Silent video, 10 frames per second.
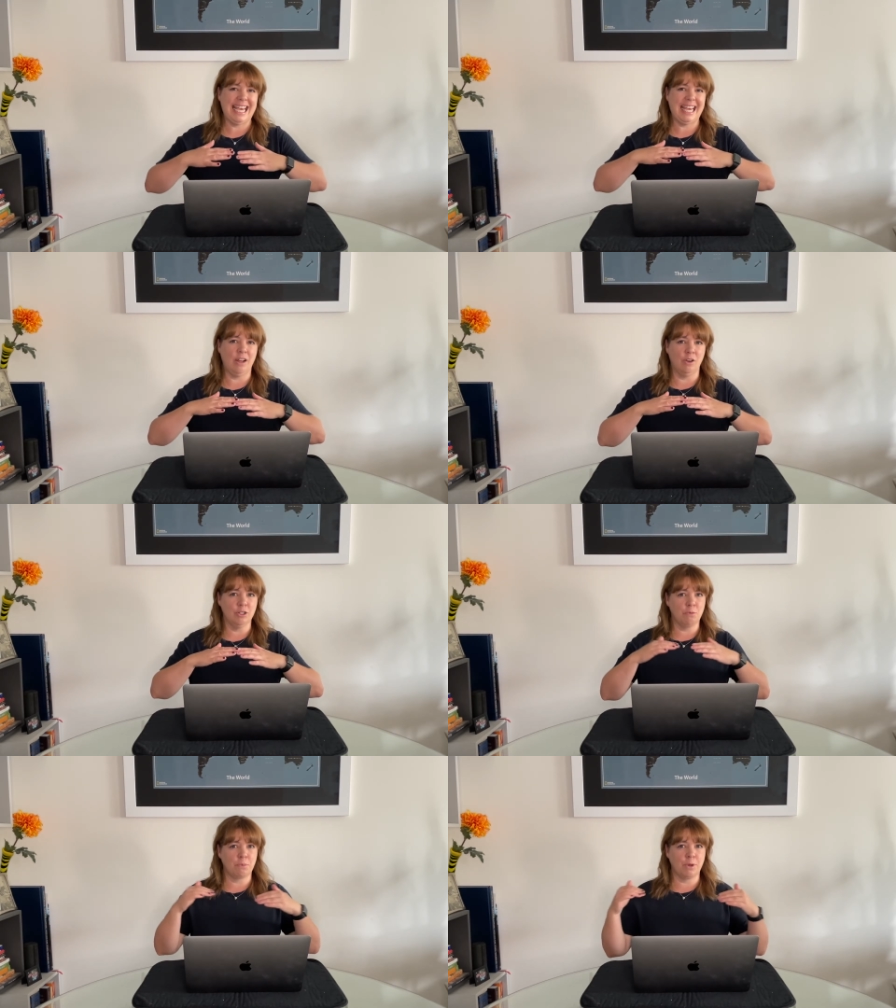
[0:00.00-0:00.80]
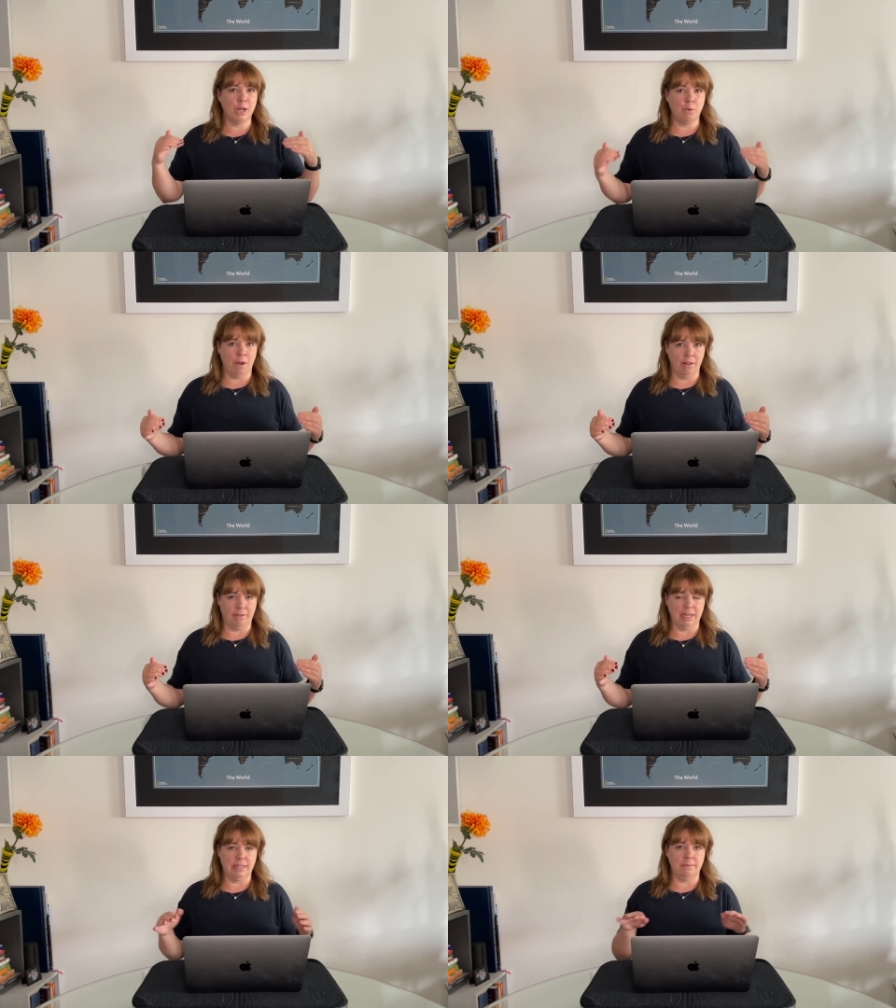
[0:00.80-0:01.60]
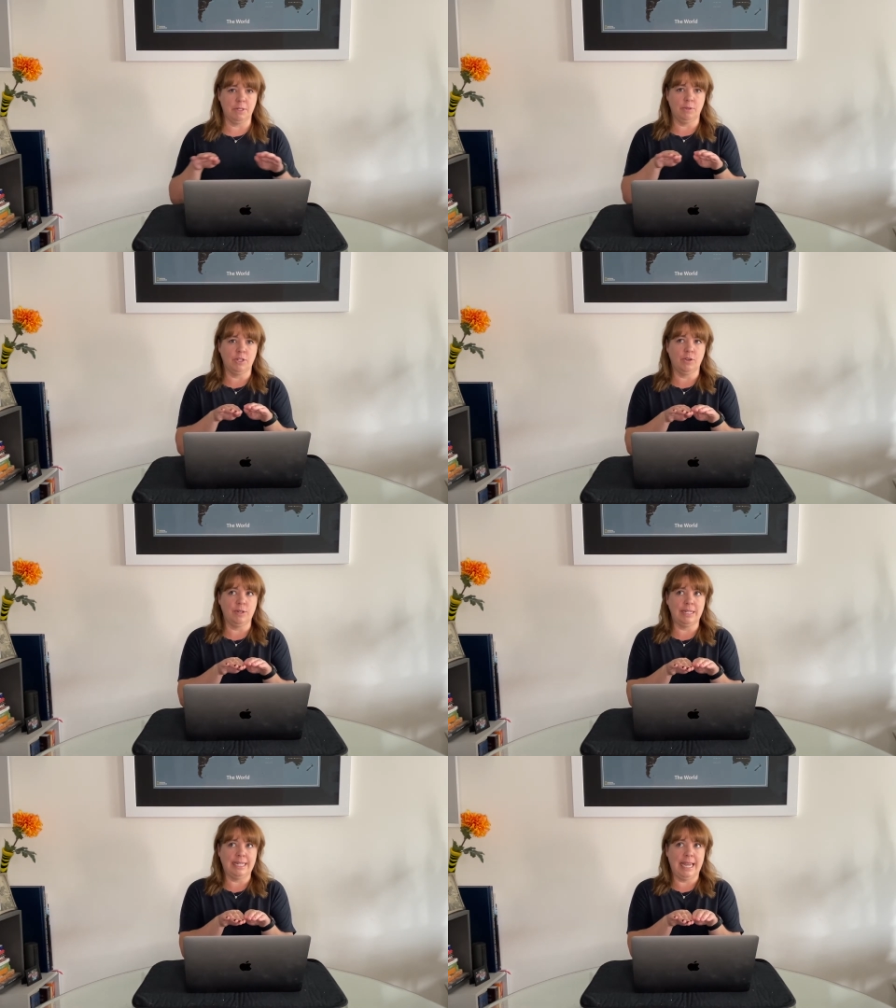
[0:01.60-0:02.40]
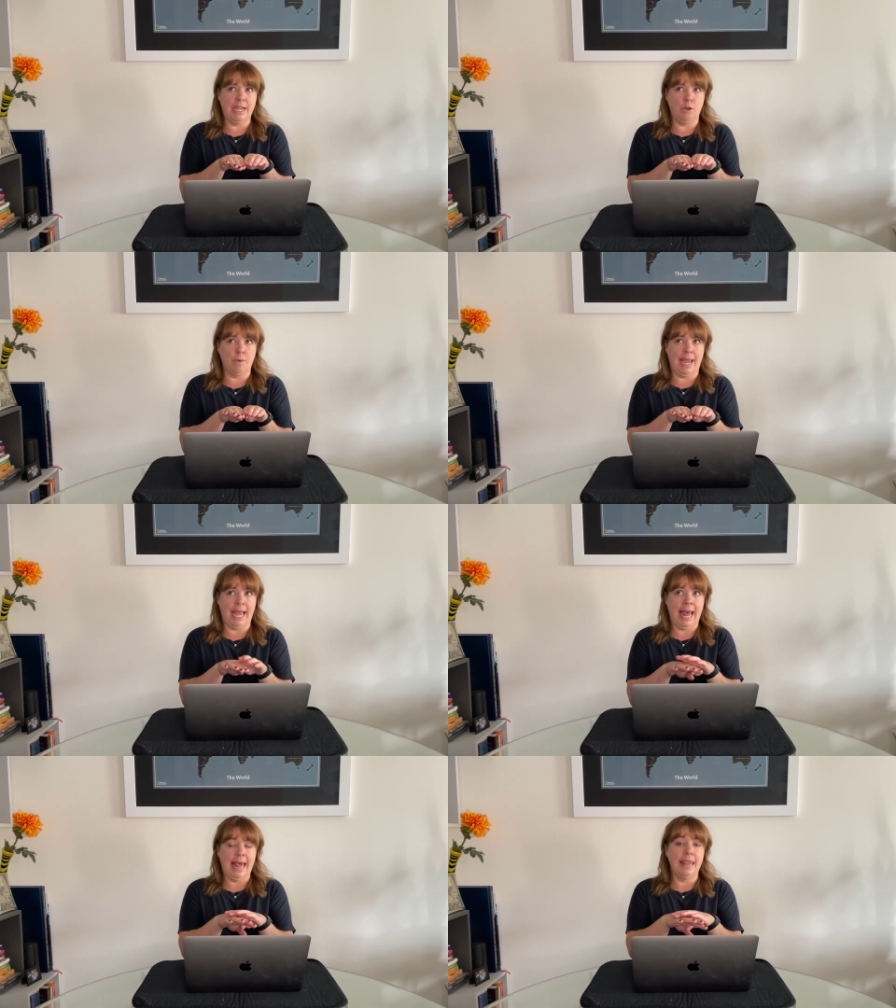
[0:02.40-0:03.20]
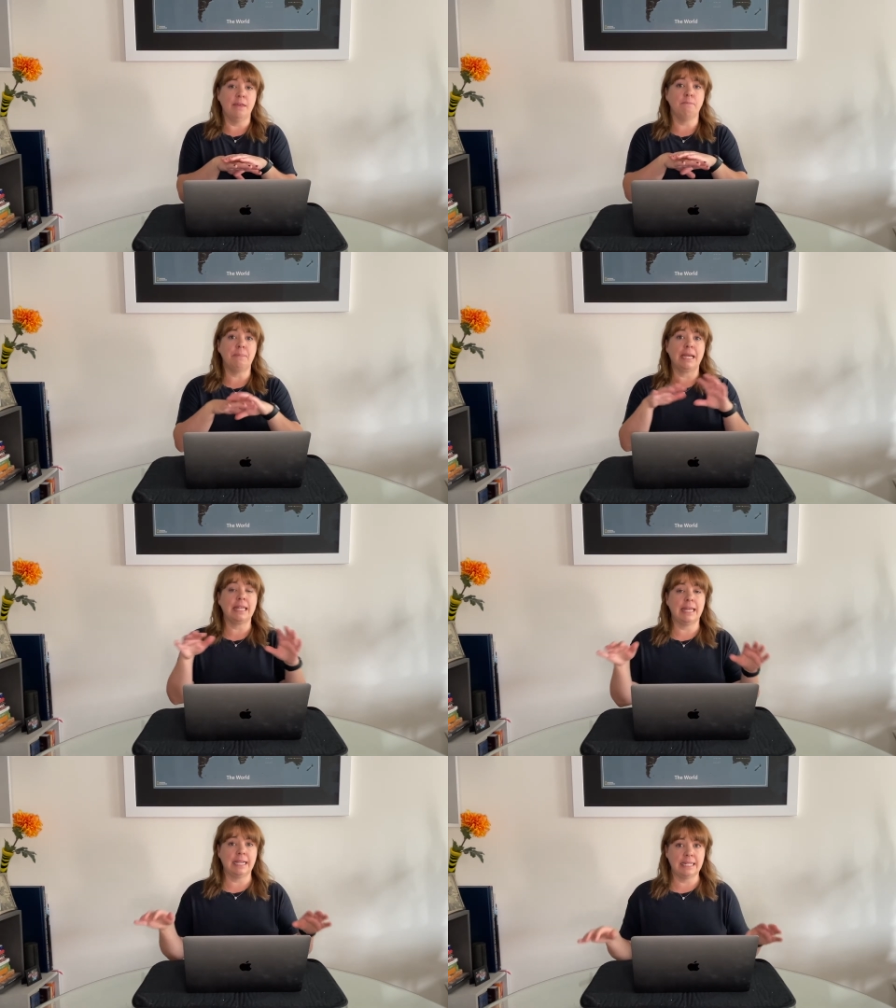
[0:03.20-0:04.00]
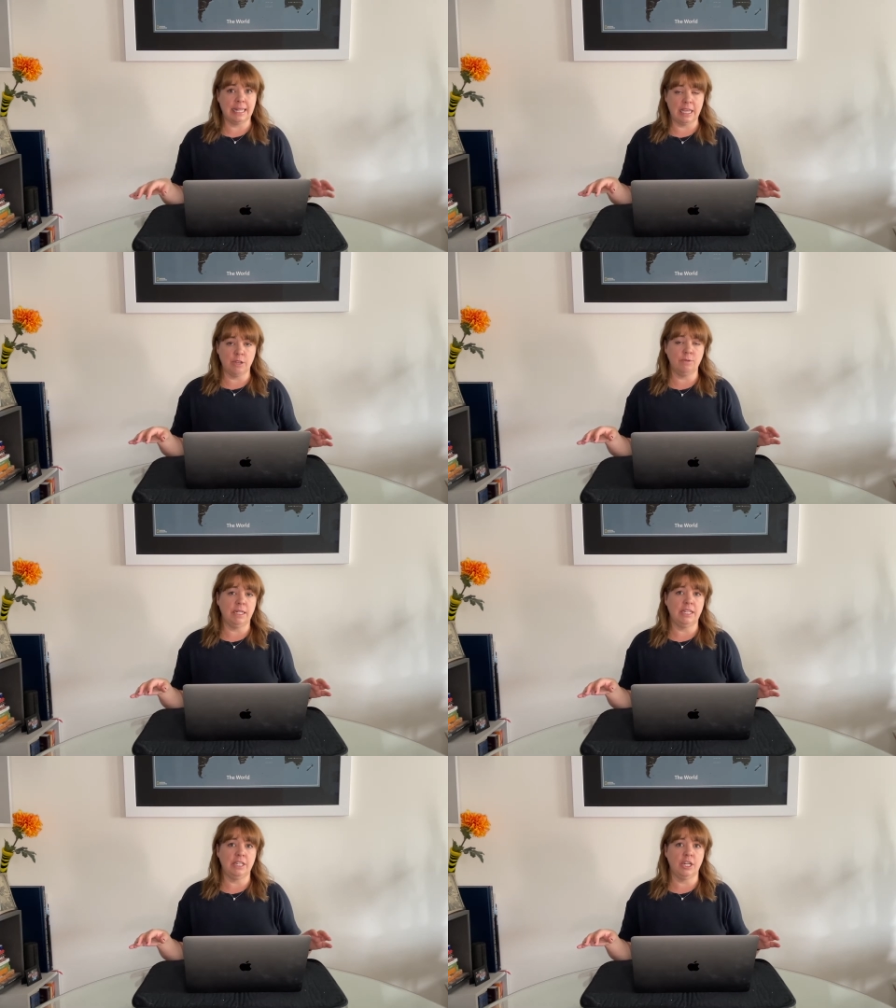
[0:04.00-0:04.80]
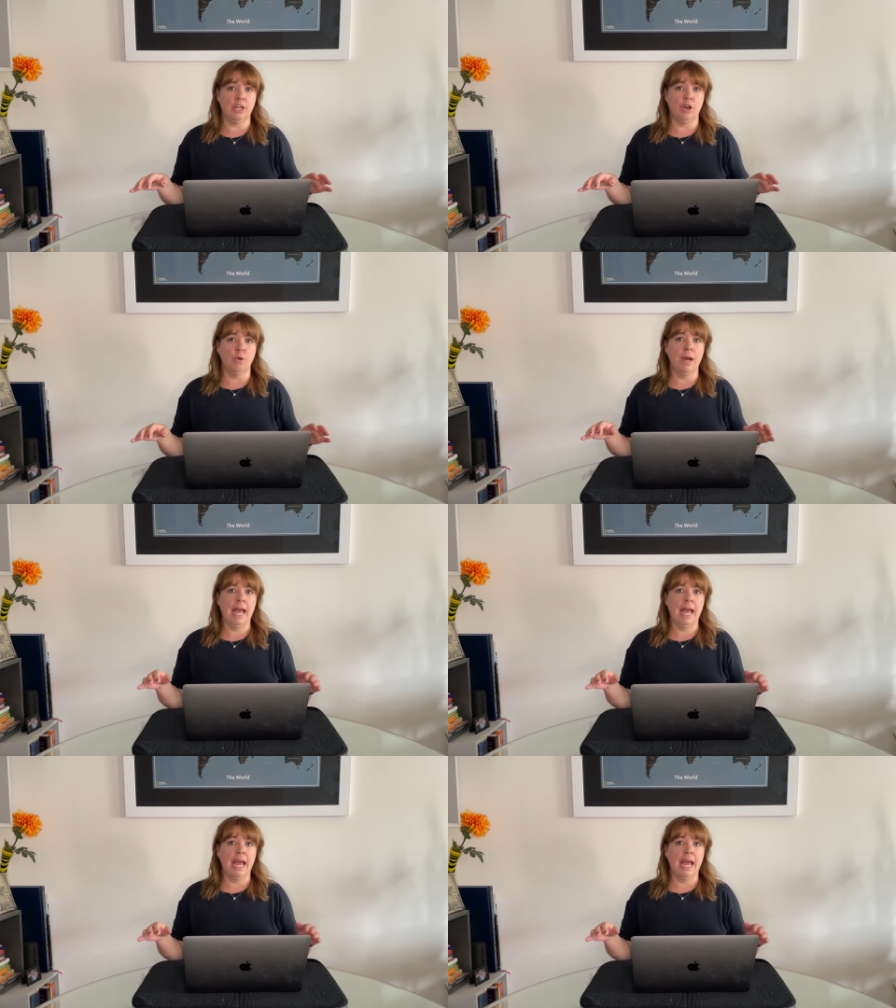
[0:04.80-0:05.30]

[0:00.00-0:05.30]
It also pre-qualifies them. So it's going to take away the big things that you need to know